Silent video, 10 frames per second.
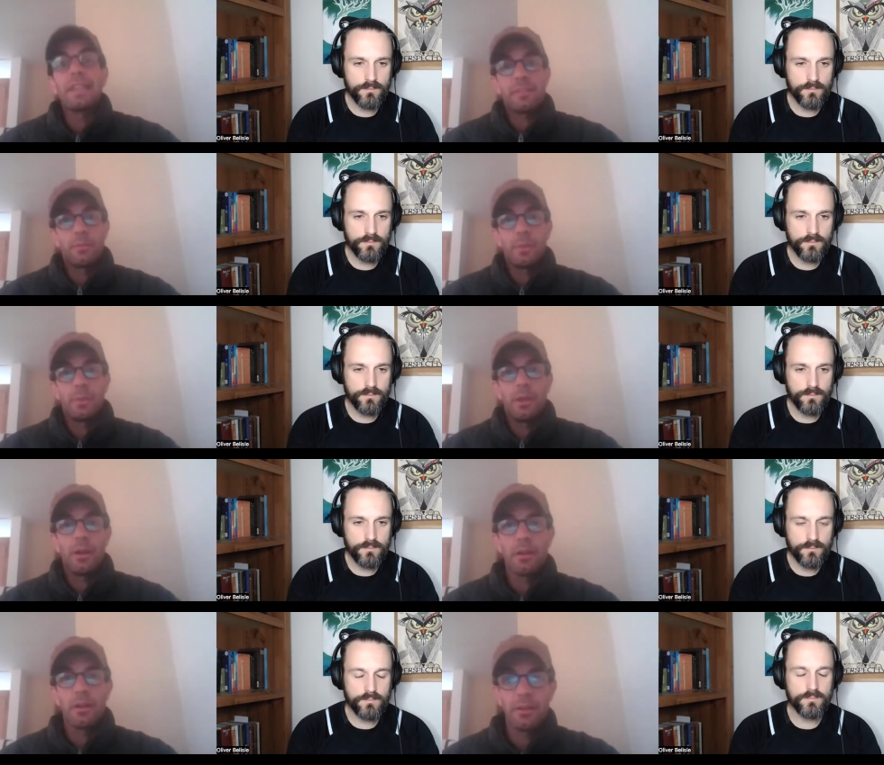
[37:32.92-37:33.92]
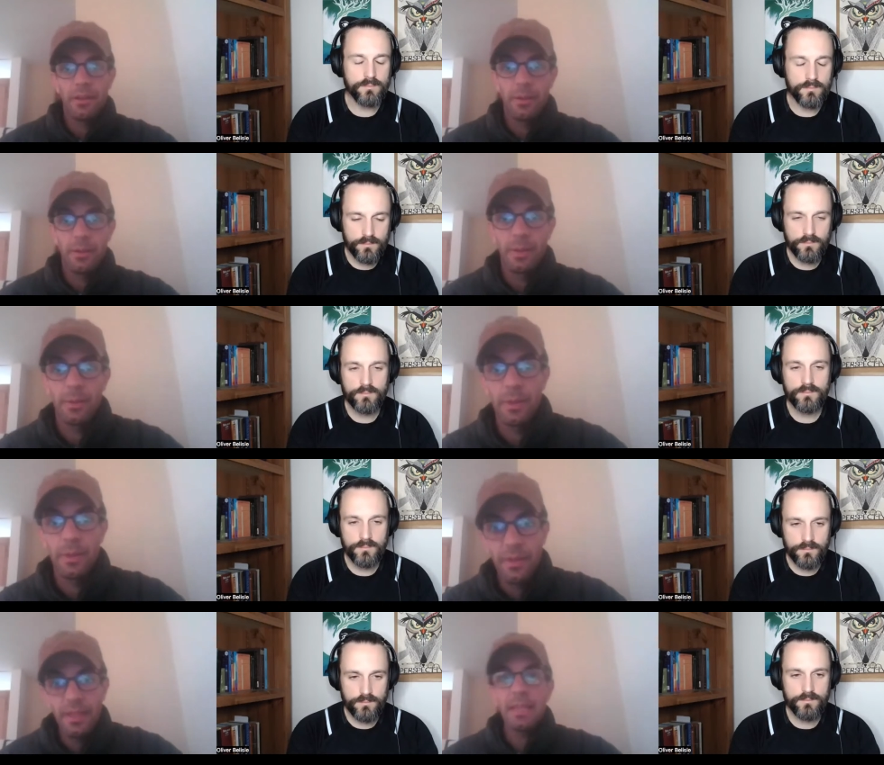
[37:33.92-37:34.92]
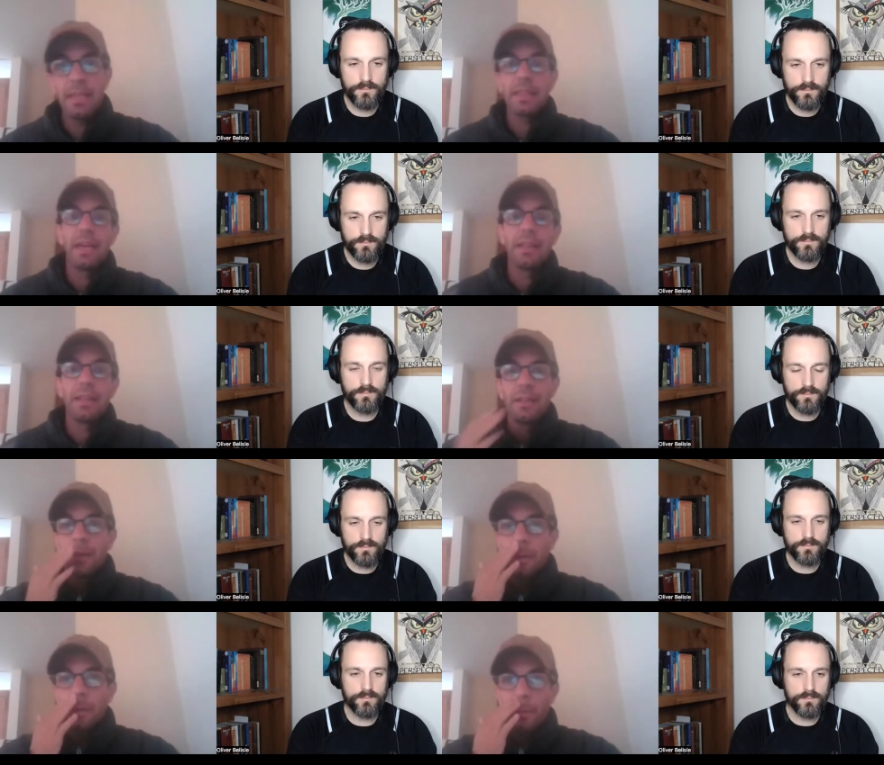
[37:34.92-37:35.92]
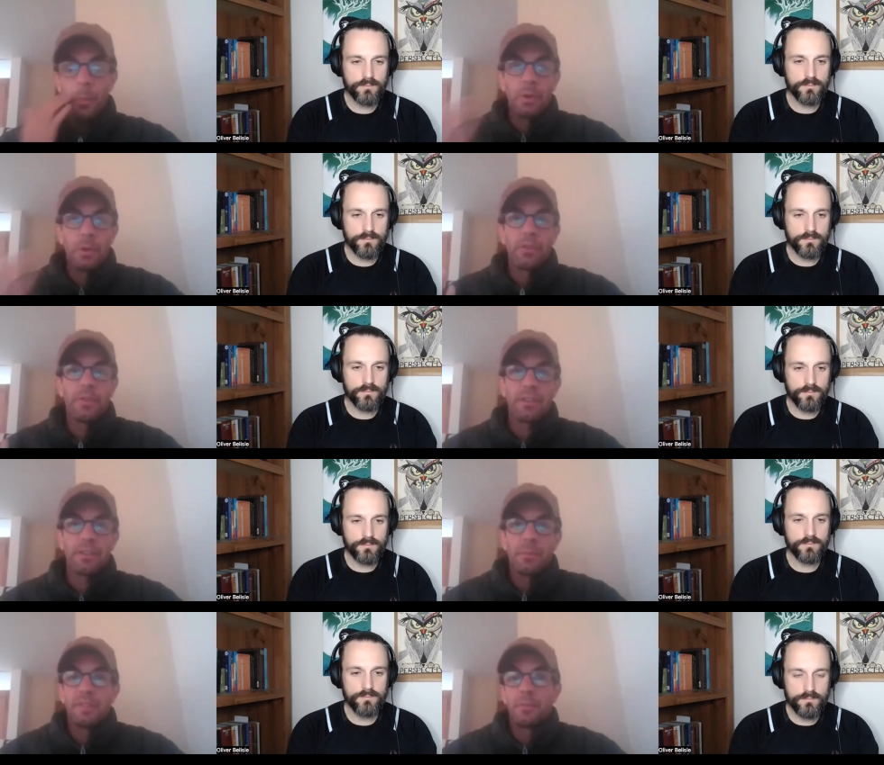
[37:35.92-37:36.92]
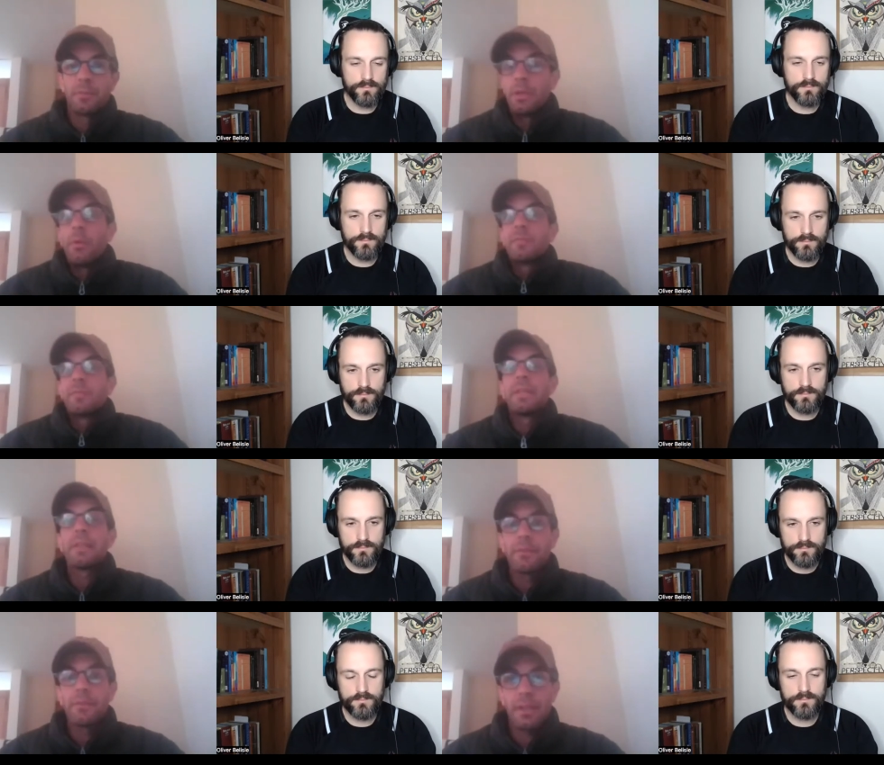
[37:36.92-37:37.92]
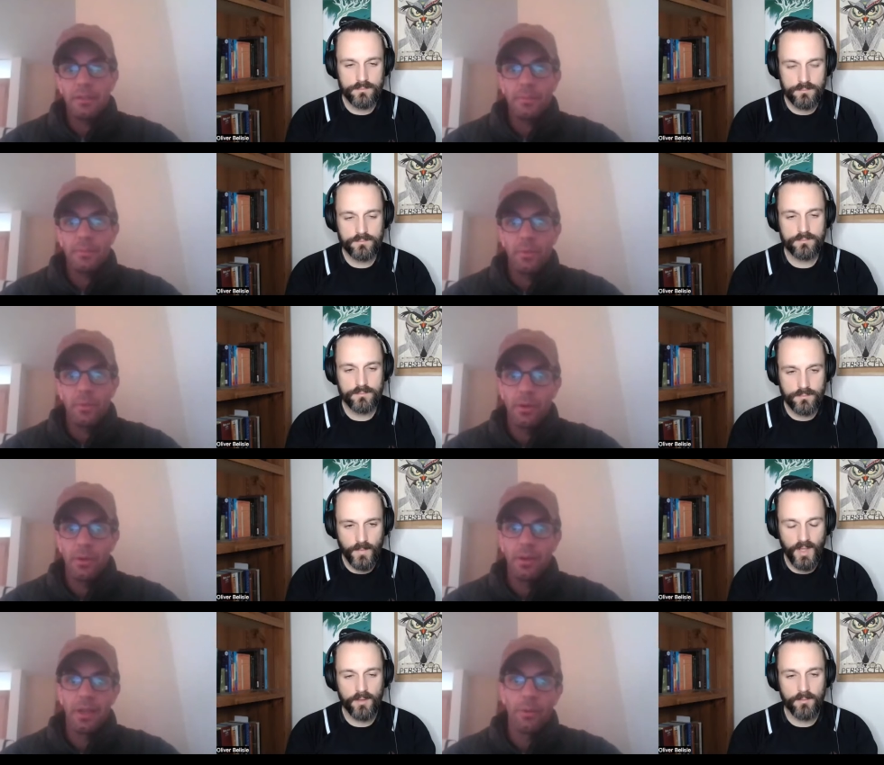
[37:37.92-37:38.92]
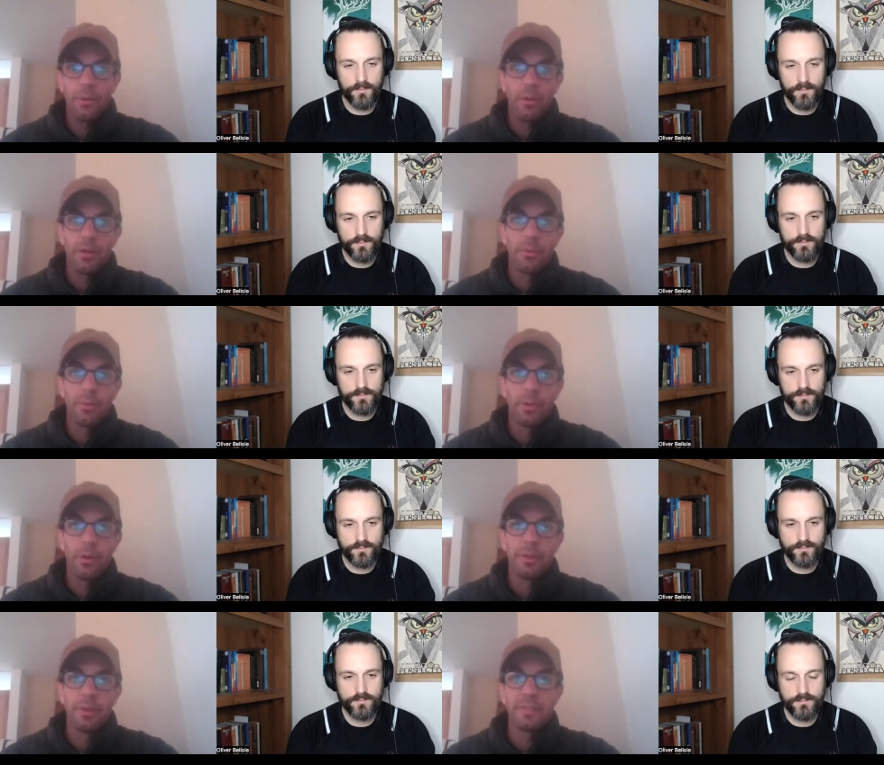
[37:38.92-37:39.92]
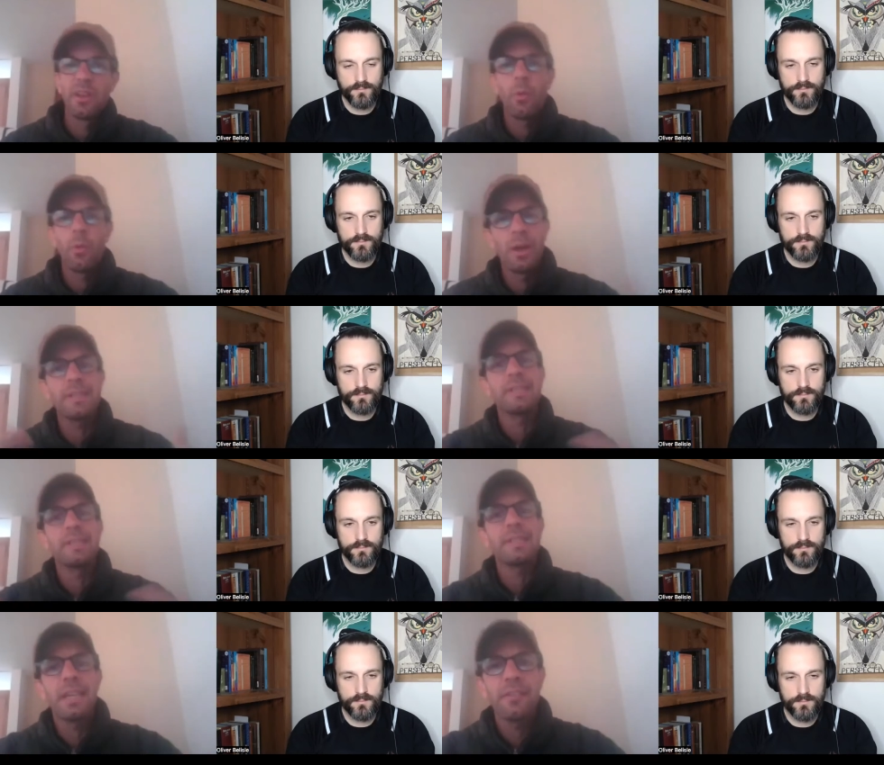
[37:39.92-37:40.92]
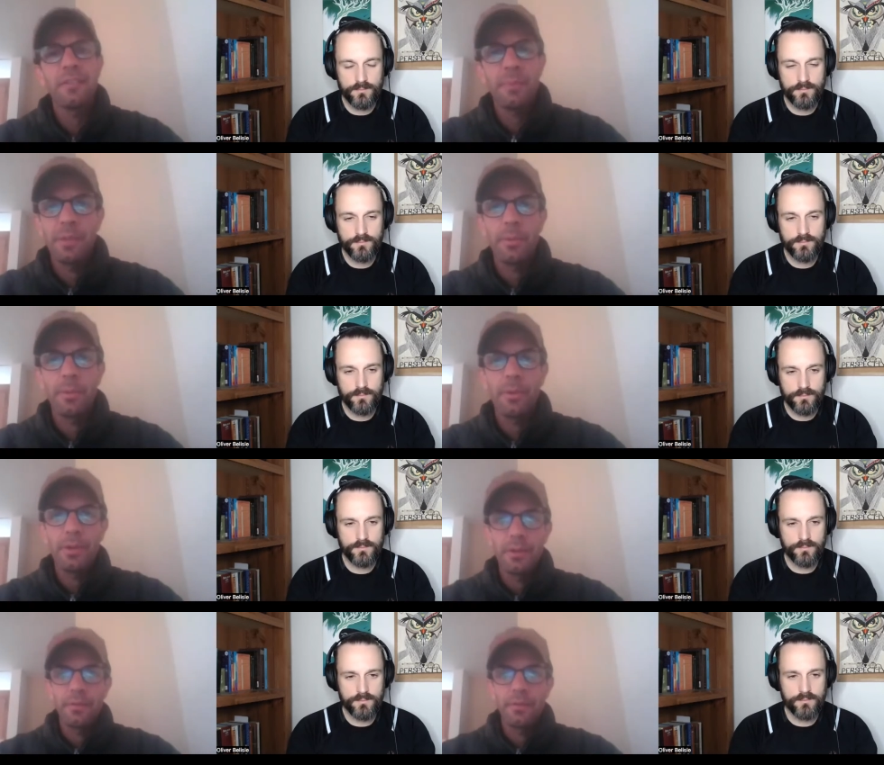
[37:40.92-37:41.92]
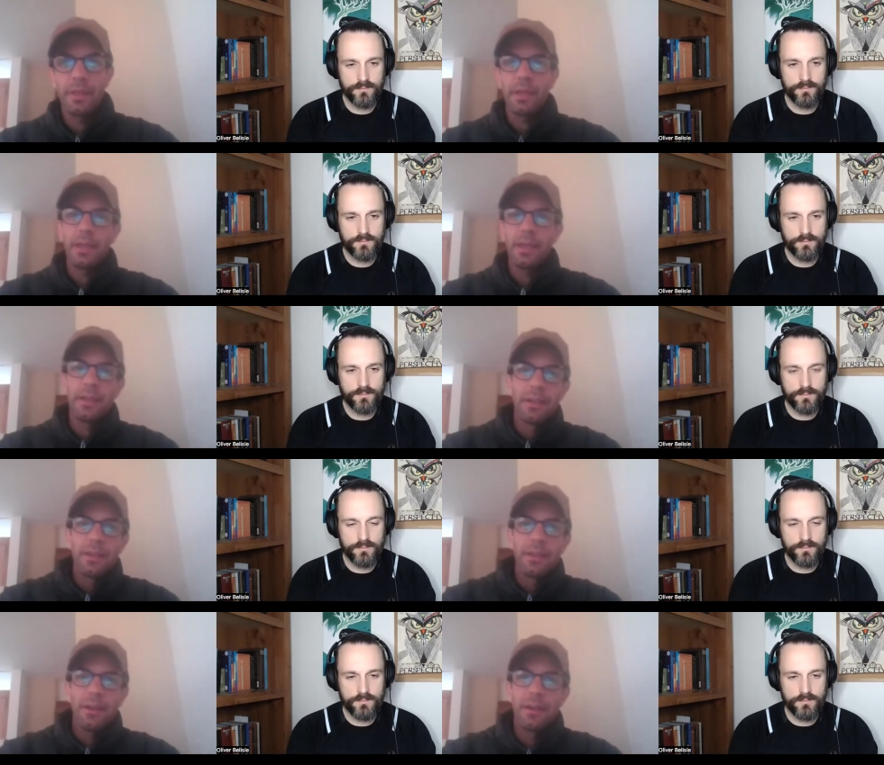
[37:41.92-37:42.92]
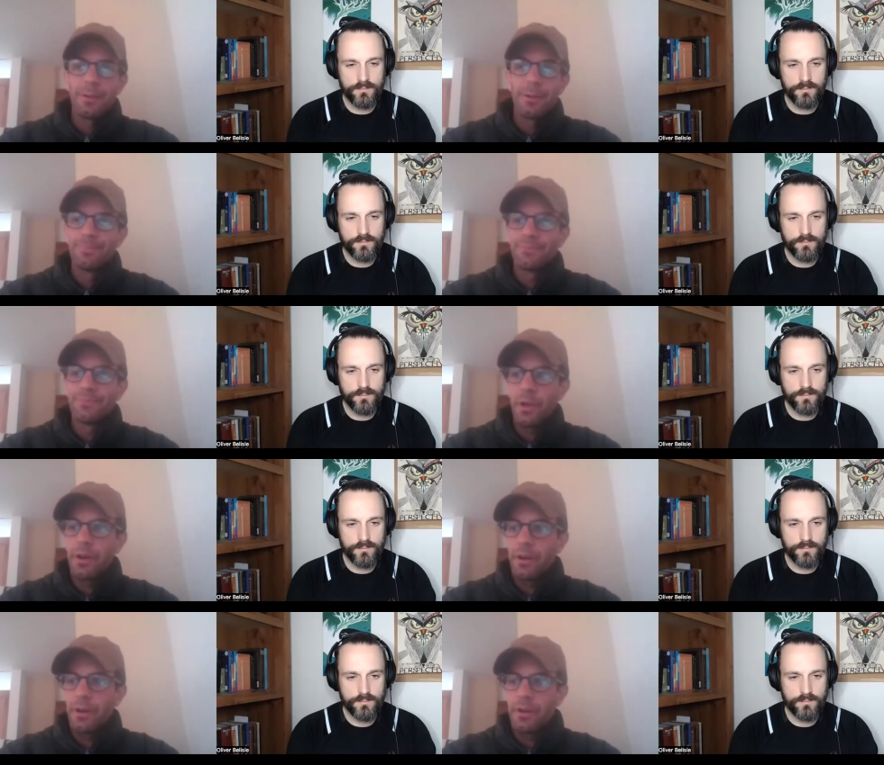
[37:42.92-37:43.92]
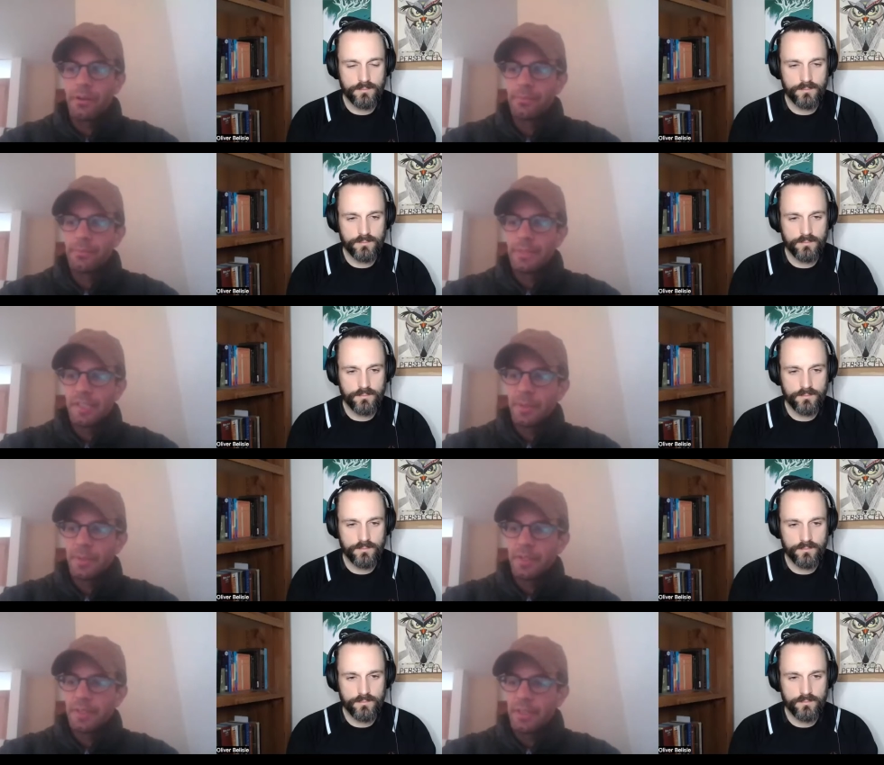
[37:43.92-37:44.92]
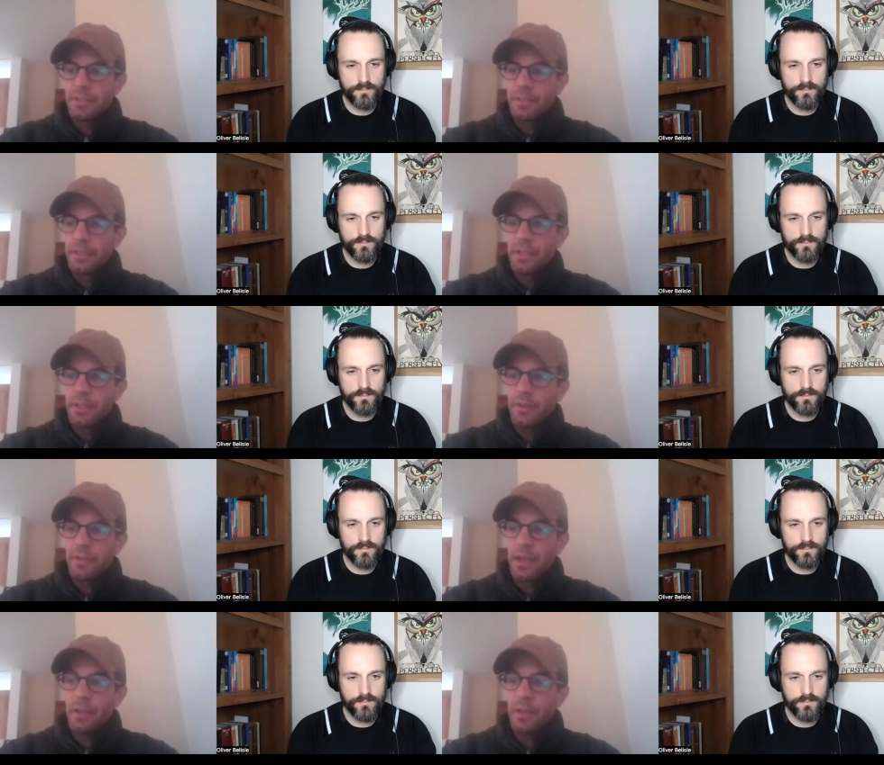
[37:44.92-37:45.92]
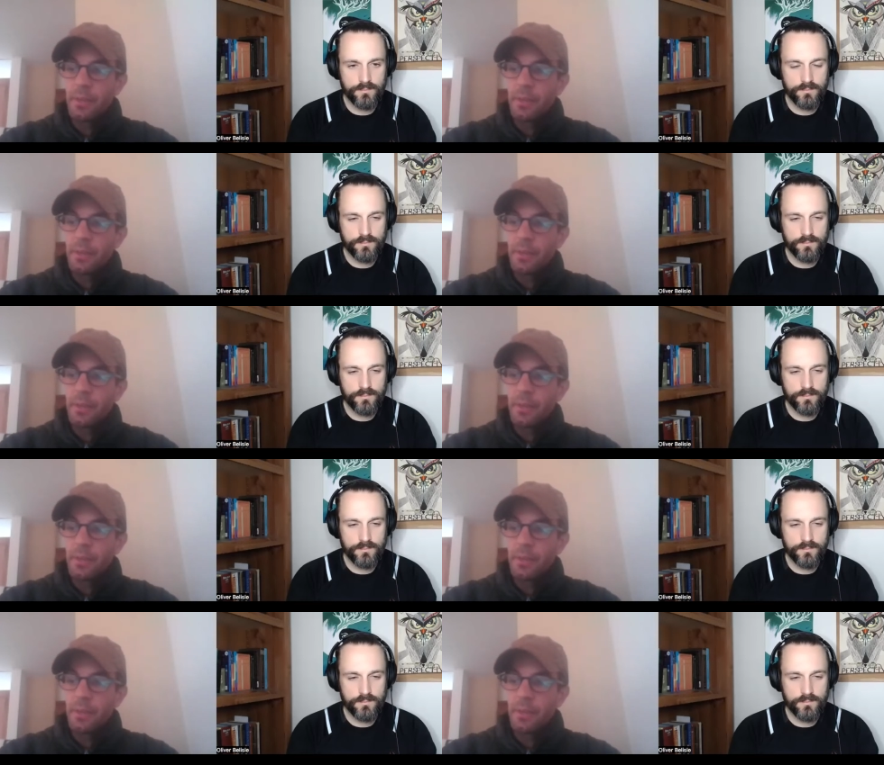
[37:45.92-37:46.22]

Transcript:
Speaker 1: who we are. Mm. We think that we're the victim, and so we always play the victim, uh, yeah. or we always want to save people if they um, are are experiencing a, a, tough time. And